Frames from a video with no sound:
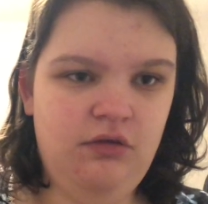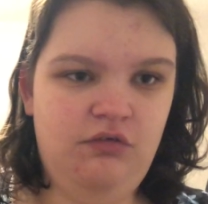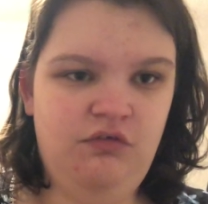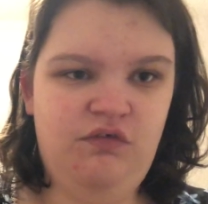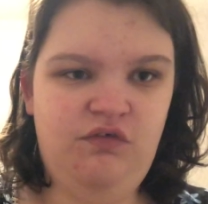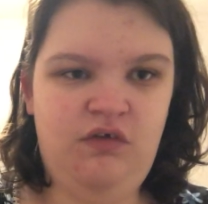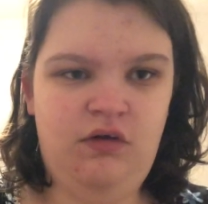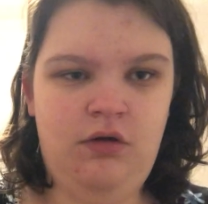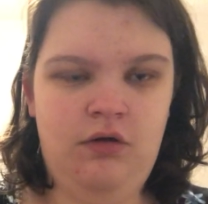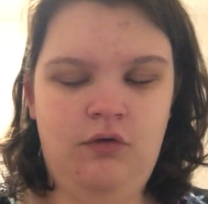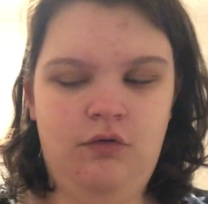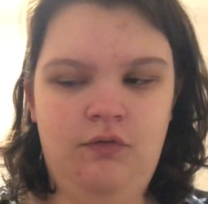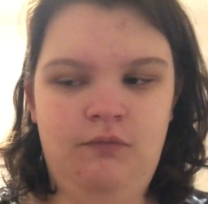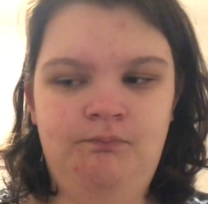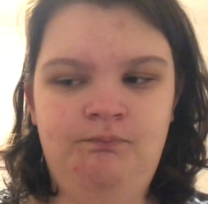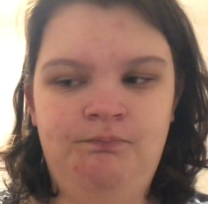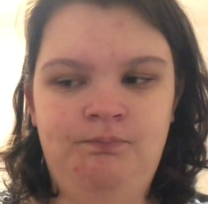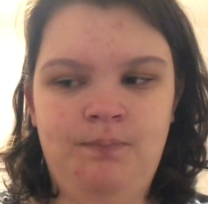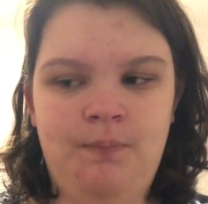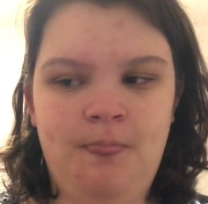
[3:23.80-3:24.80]

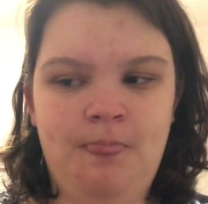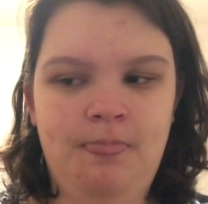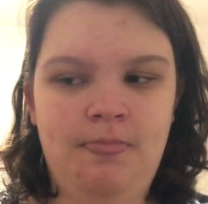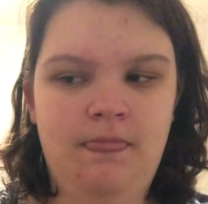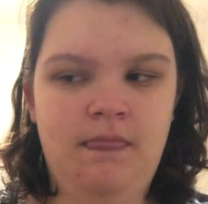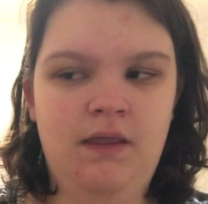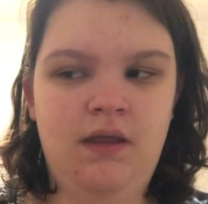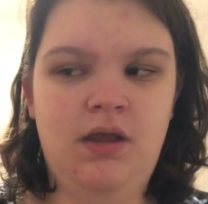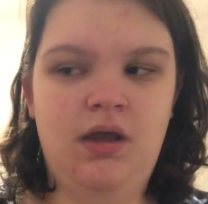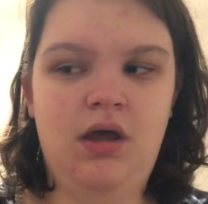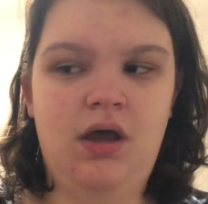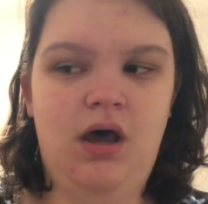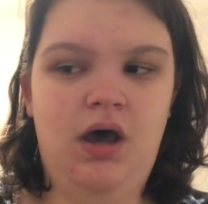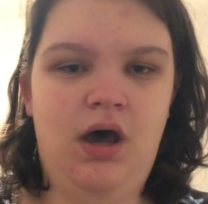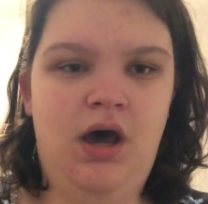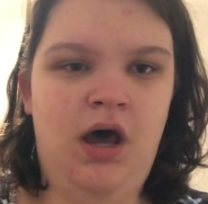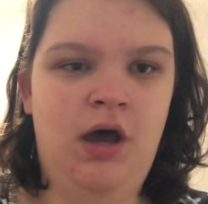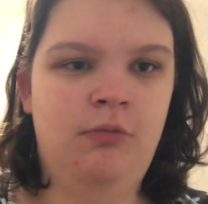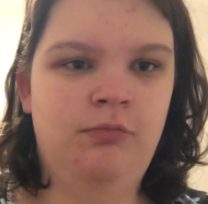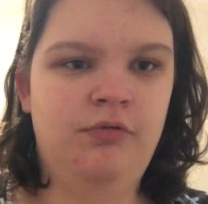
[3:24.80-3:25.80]
So
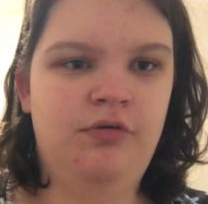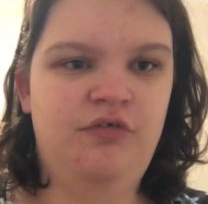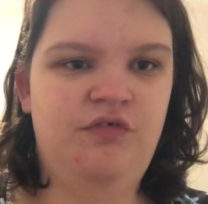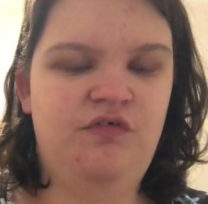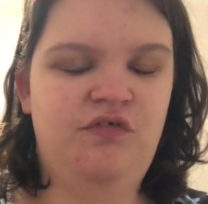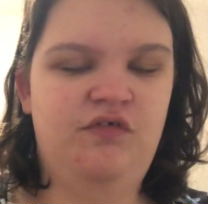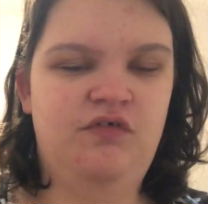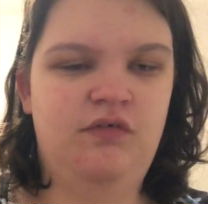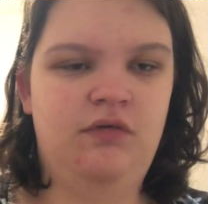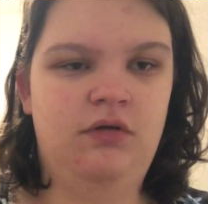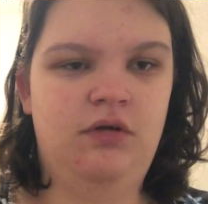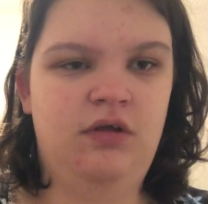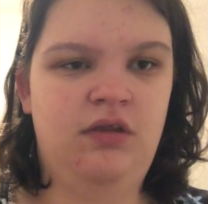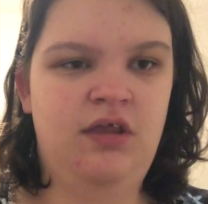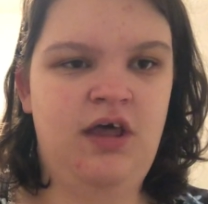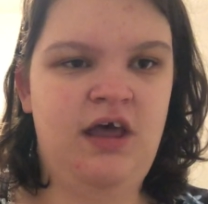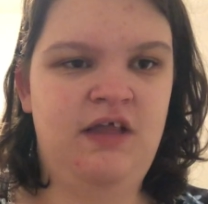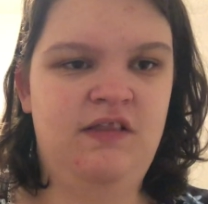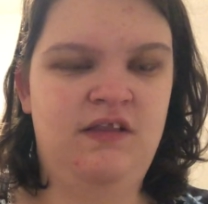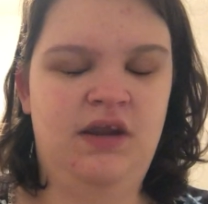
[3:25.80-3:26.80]
I was
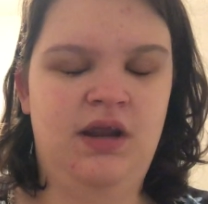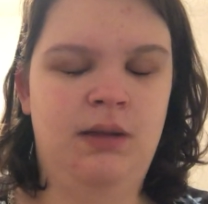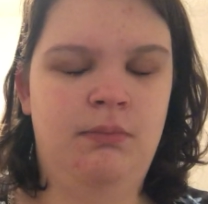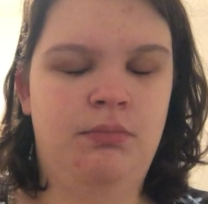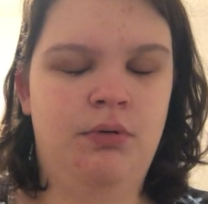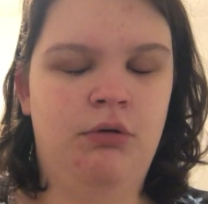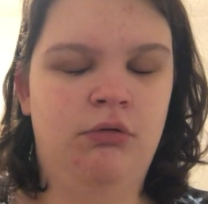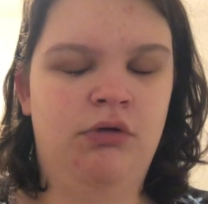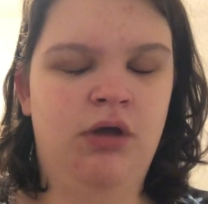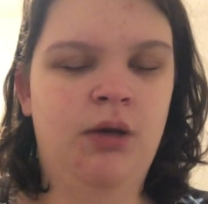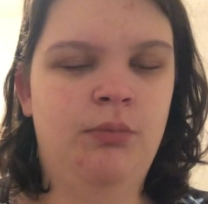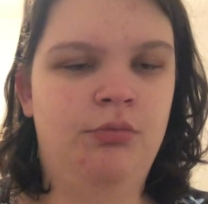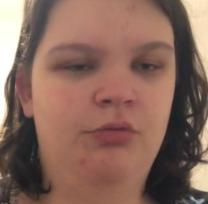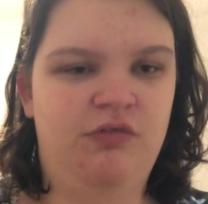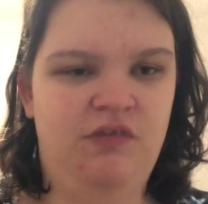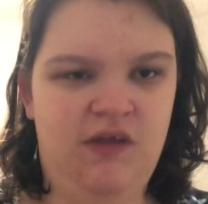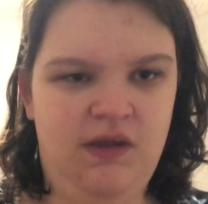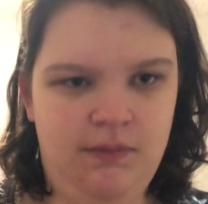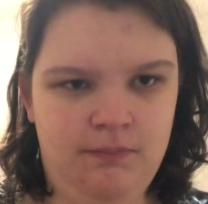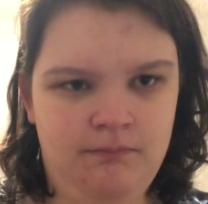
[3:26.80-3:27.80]
glad that I broke up
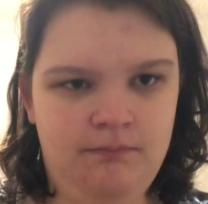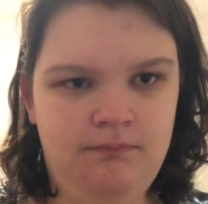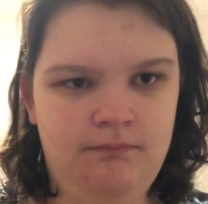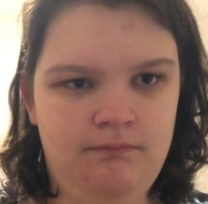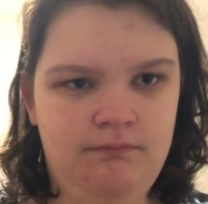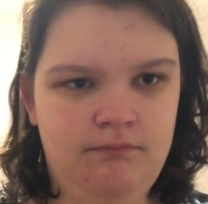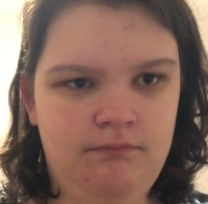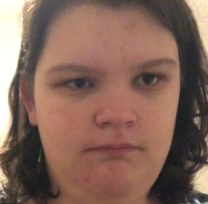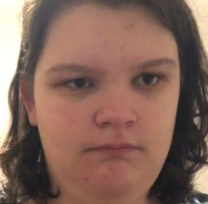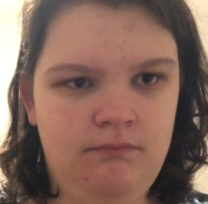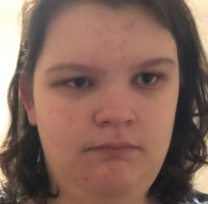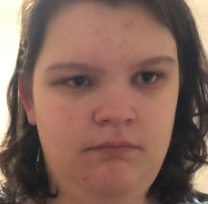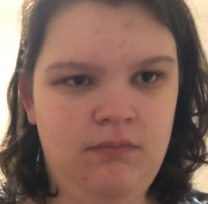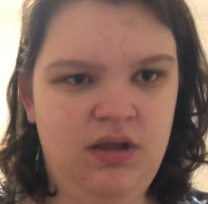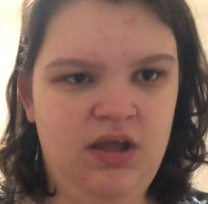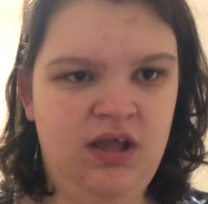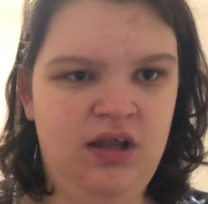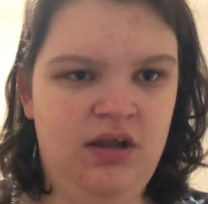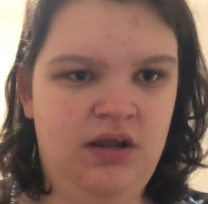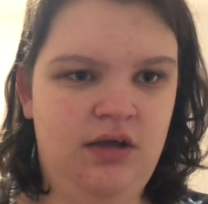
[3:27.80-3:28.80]
with him
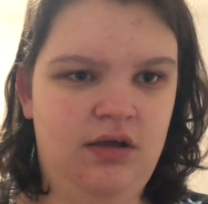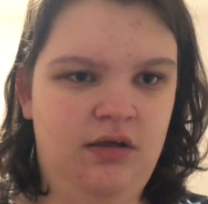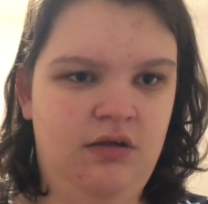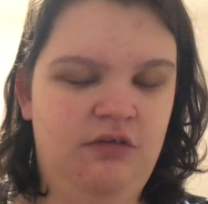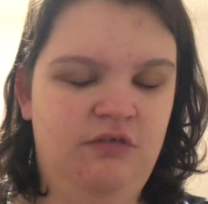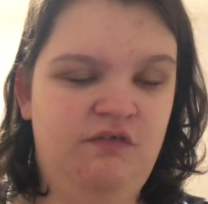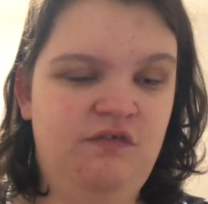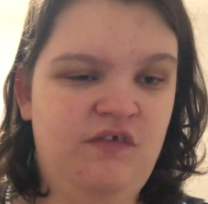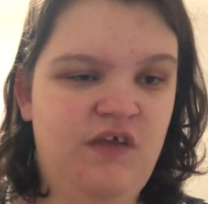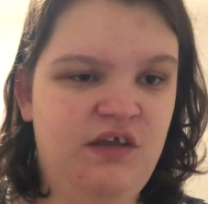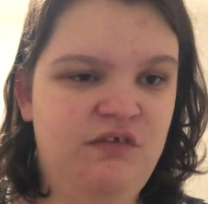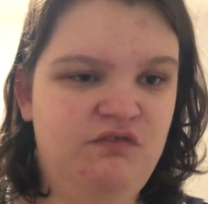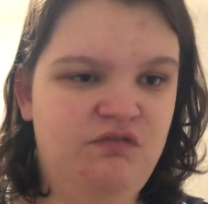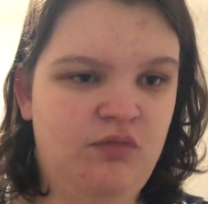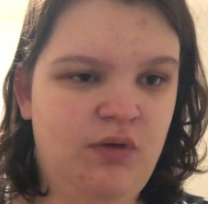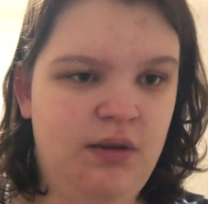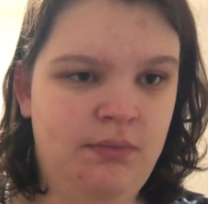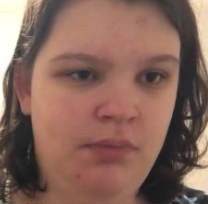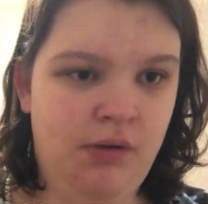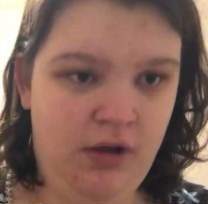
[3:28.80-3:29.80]
in a safe
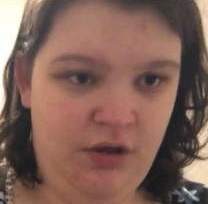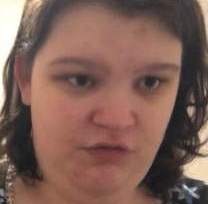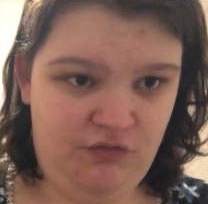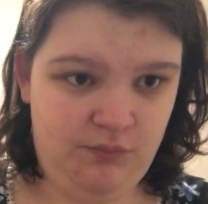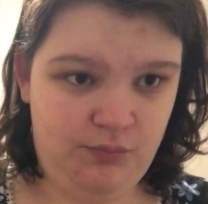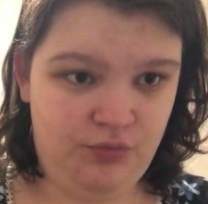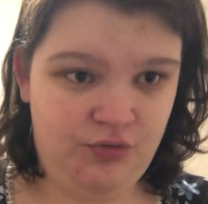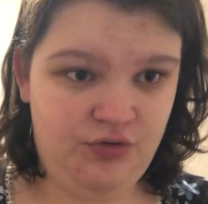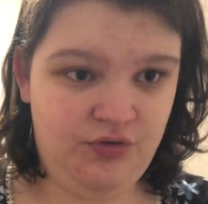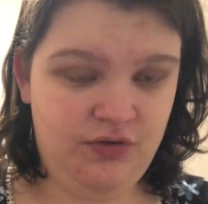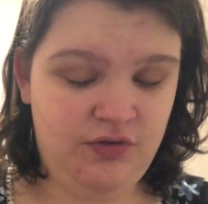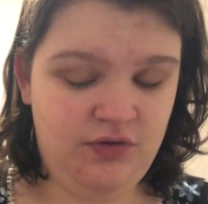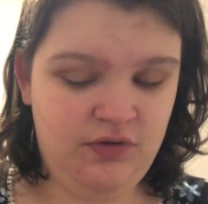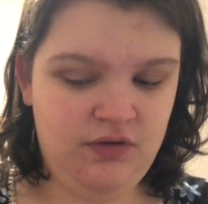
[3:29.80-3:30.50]
way possible.